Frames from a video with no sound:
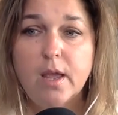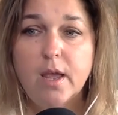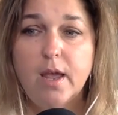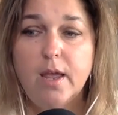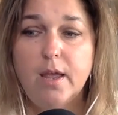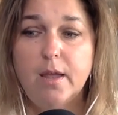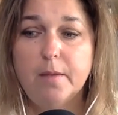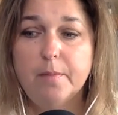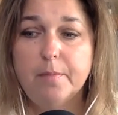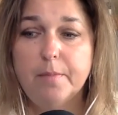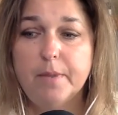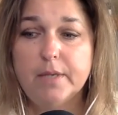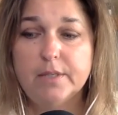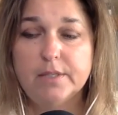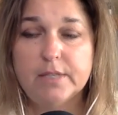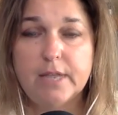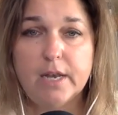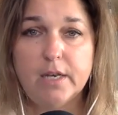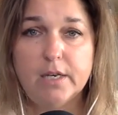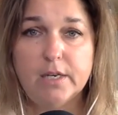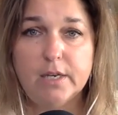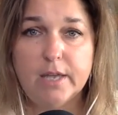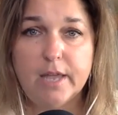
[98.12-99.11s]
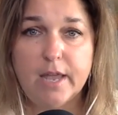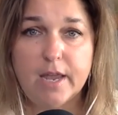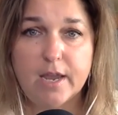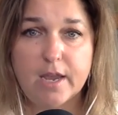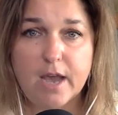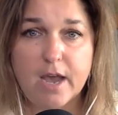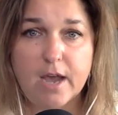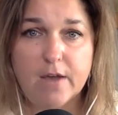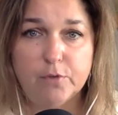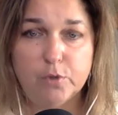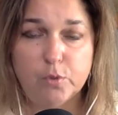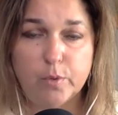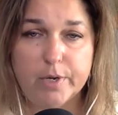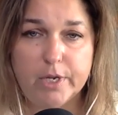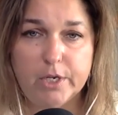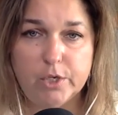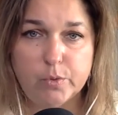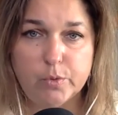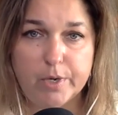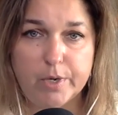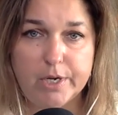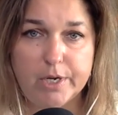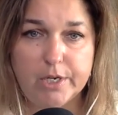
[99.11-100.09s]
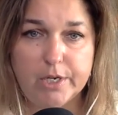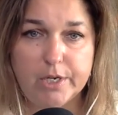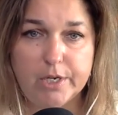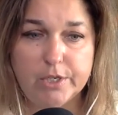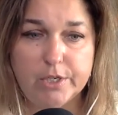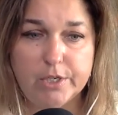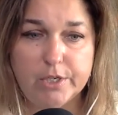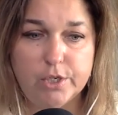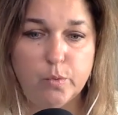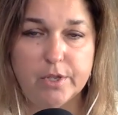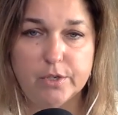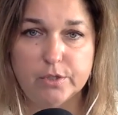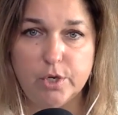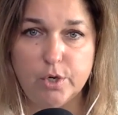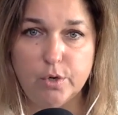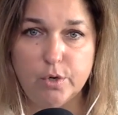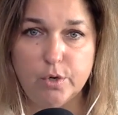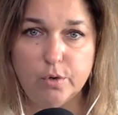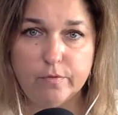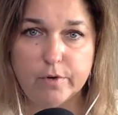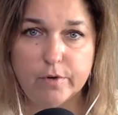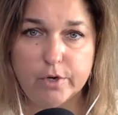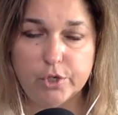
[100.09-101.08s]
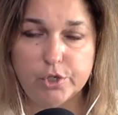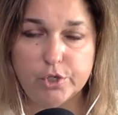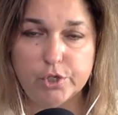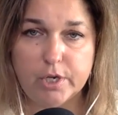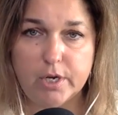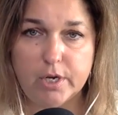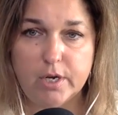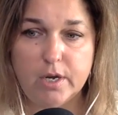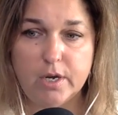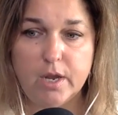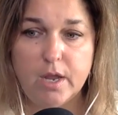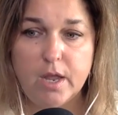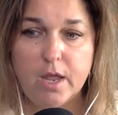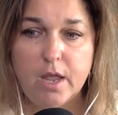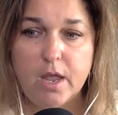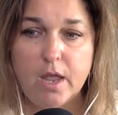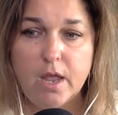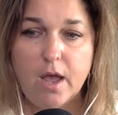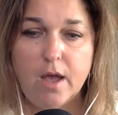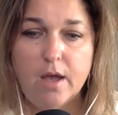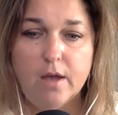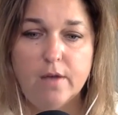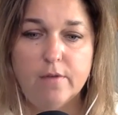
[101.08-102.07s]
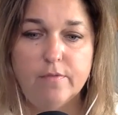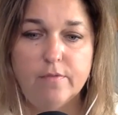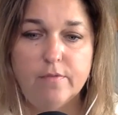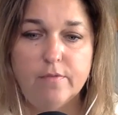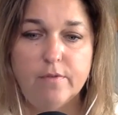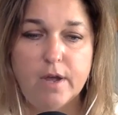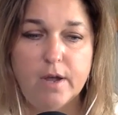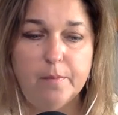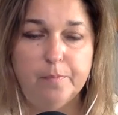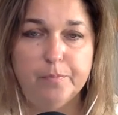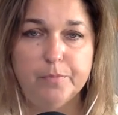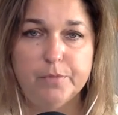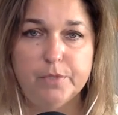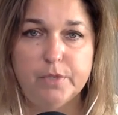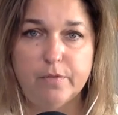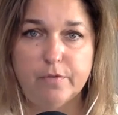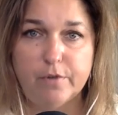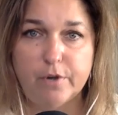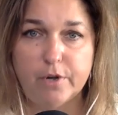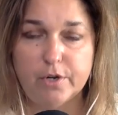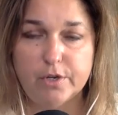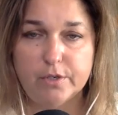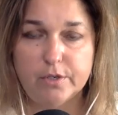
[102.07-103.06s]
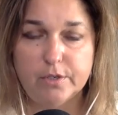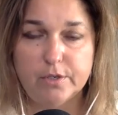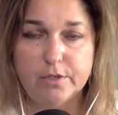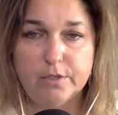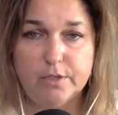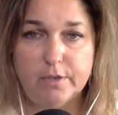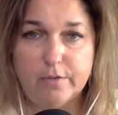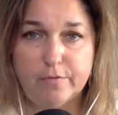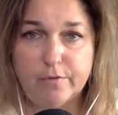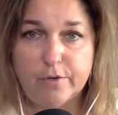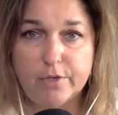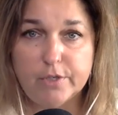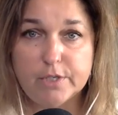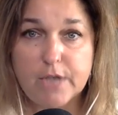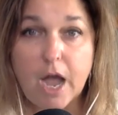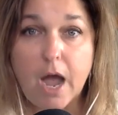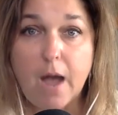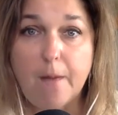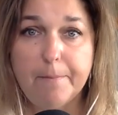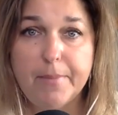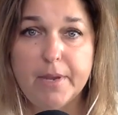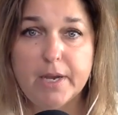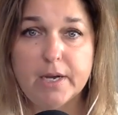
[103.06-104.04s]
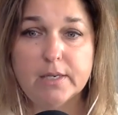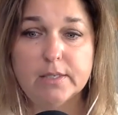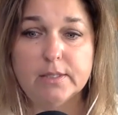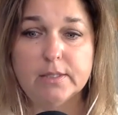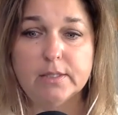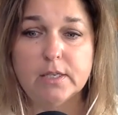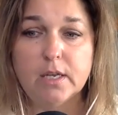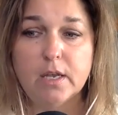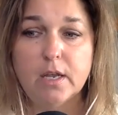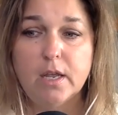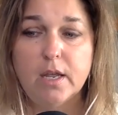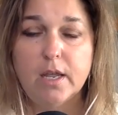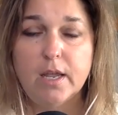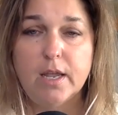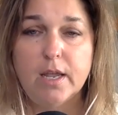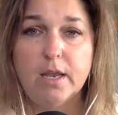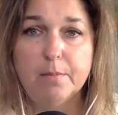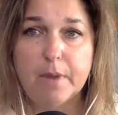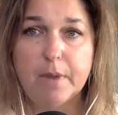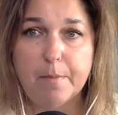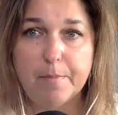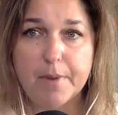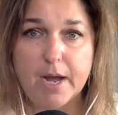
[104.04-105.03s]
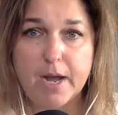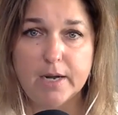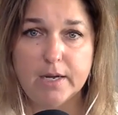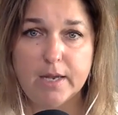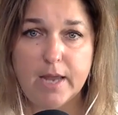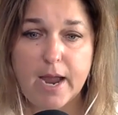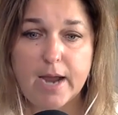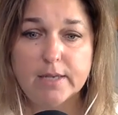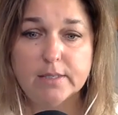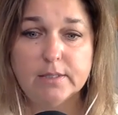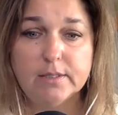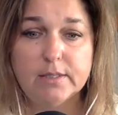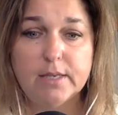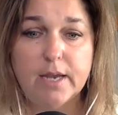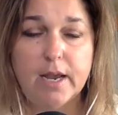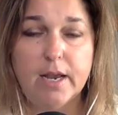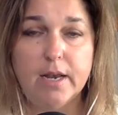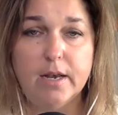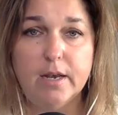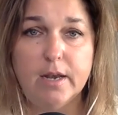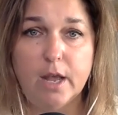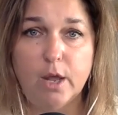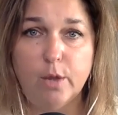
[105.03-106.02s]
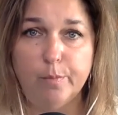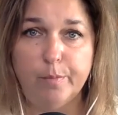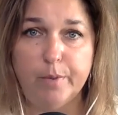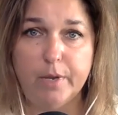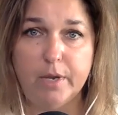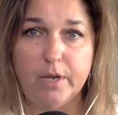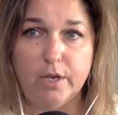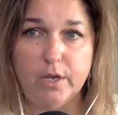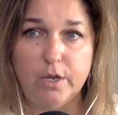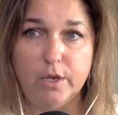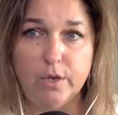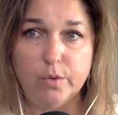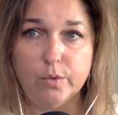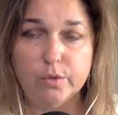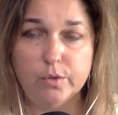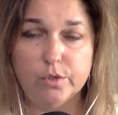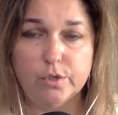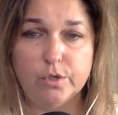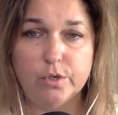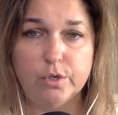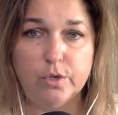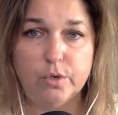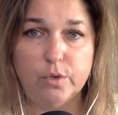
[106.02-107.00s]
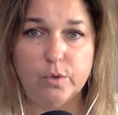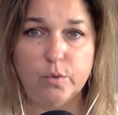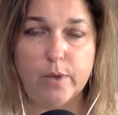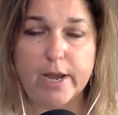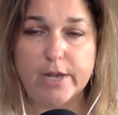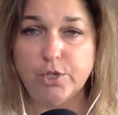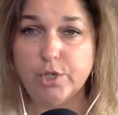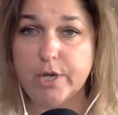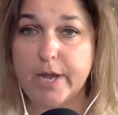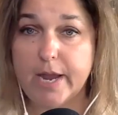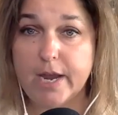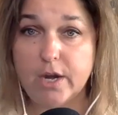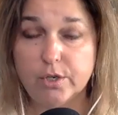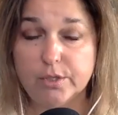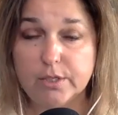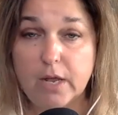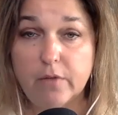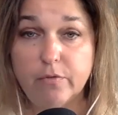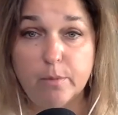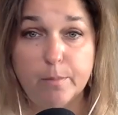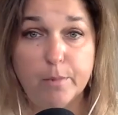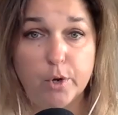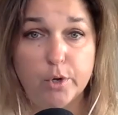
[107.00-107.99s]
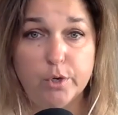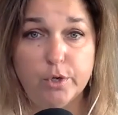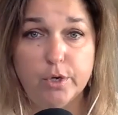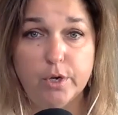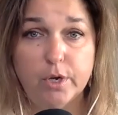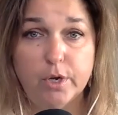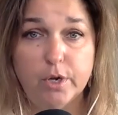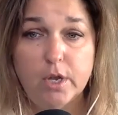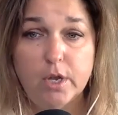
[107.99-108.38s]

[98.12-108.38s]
I'm excited to kick off 2022 with this new version of different topics in my podcast and helping you to educate yourself about